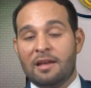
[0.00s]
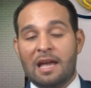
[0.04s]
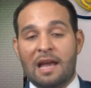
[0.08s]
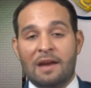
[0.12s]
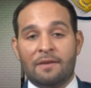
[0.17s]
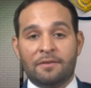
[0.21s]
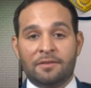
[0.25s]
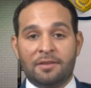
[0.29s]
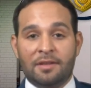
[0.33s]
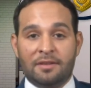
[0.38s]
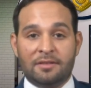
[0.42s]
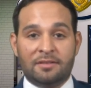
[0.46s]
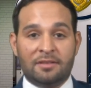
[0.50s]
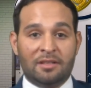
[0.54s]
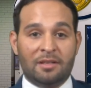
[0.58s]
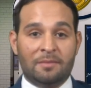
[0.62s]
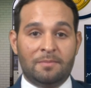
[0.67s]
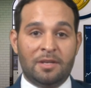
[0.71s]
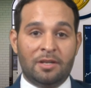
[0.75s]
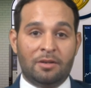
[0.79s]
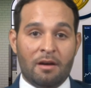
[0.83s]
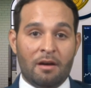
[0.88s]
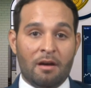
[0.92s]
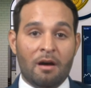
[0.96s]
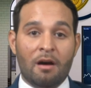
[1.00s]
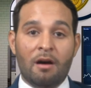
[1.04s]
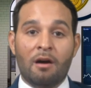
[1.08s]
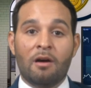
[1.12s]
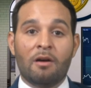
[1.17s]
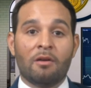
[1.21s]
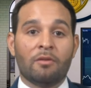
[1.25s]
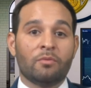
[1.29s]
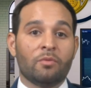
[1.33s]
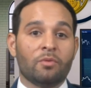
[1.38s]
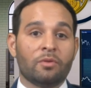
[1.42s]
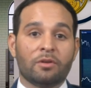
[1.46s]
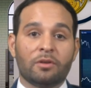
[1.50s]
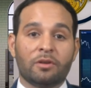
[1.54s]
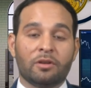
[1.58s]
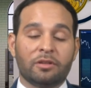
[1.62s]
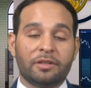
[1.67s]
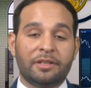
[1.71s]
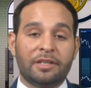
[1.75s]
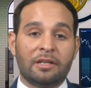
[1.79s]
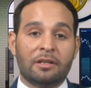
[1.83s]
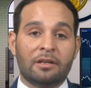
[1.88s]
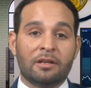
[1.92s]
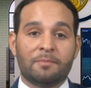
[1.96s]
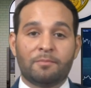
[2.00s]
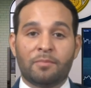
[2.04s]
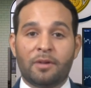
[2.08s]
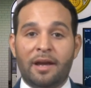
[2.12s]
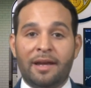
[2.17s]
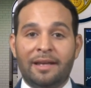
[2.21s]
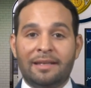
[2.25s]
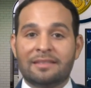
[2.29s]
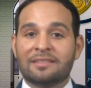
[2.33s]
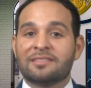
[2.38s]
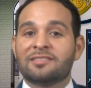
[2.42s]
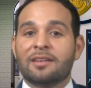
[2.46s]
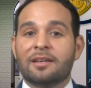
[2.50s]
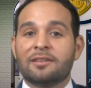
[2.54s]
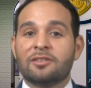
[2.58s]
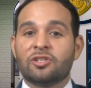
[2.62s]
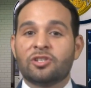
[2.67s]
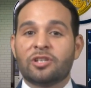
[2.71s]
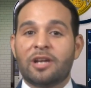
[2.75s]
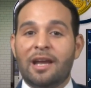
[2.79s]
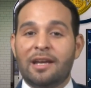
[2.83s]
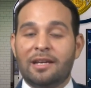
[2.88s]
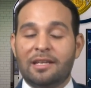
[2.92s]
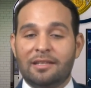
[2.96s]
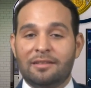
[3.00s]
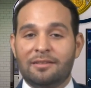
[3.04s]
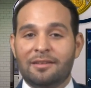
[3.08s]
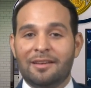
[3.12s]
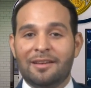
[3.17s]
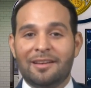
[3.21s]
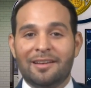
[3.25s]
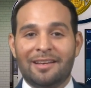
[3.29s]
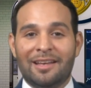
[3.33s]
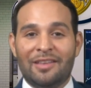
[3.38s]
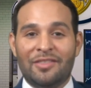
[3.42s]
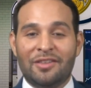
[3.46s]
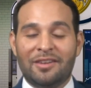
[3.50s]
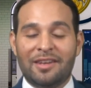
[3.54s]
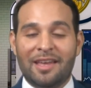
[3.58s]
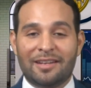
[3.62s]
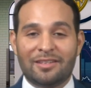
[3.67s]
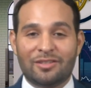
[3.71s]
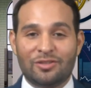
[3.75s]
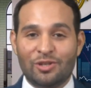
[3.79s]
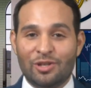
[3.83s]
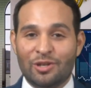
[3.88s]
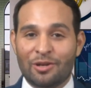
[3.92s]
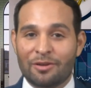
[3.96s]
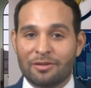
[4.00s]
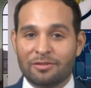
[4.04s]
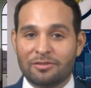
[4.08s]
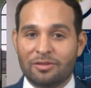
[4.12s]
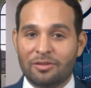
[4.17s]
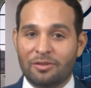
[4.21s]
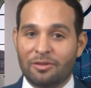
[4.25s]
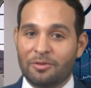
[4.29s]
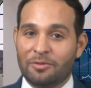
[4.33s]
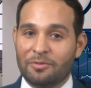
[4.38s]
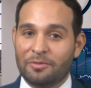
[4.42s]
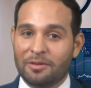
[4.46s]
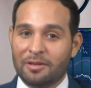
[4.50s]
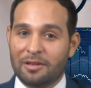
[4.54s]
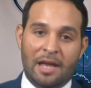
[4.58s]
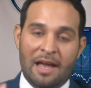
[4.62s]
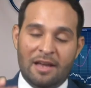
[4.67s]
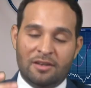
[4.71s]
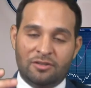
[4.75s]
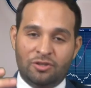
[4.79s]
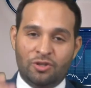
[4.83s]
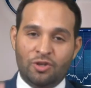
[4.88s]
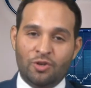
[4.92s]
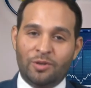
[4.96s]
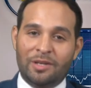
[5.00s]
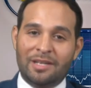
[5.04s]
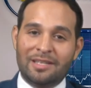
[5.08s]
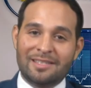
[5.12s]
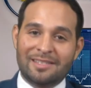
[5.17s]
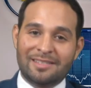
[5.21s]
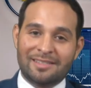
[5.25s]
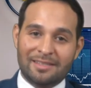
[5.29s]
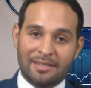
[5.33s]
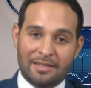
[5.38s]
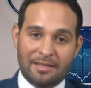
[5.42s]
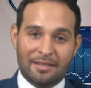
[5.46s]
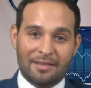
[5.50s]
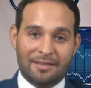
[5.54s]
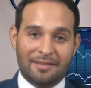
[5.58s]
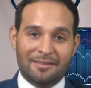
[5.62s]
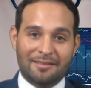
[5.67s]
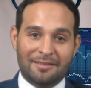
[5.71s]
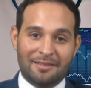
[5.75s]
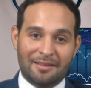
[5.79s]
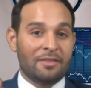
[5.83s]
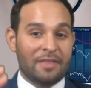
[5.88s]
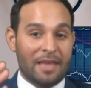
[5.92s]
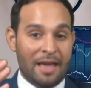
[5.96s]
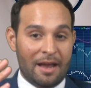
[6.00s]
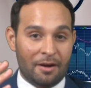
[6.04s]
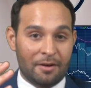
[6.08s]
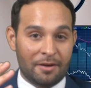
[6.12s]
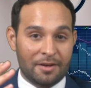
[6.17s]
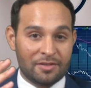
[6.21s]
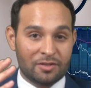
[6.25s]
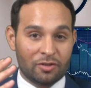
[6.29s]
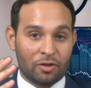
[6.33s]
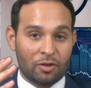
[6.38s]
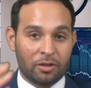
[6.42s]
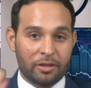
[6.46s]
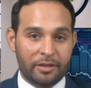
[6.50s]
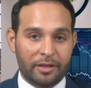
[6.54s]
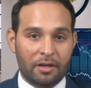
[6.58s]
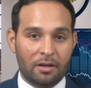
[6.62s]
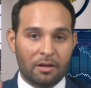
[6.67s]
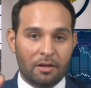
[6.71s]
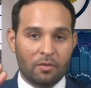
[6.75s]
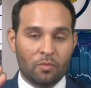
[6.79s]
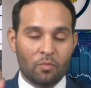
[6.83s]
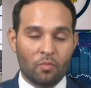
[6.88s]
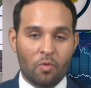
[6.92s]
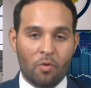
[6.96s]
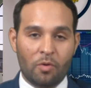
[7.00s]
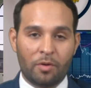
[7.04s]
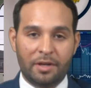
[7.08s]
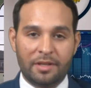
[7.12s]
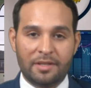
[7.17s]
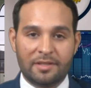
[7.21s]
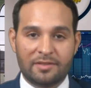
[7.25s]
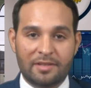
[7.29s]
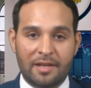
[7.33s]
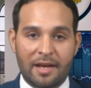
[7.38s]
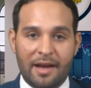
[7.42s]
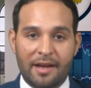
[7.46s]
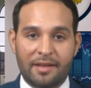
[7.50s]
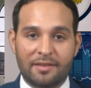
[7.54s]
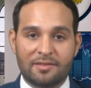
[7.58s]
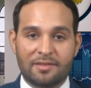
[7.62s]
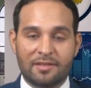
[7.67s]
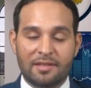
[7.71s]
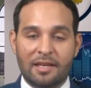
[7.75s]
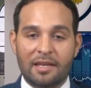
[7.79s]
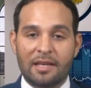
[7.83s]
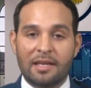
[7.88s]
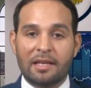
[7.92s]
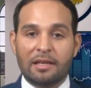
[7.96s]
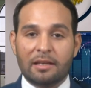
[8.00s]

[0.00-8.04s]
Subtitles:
everything's going to be all clear, bright, sunshiny in the next year or two, as you can see, there is clear warning signs.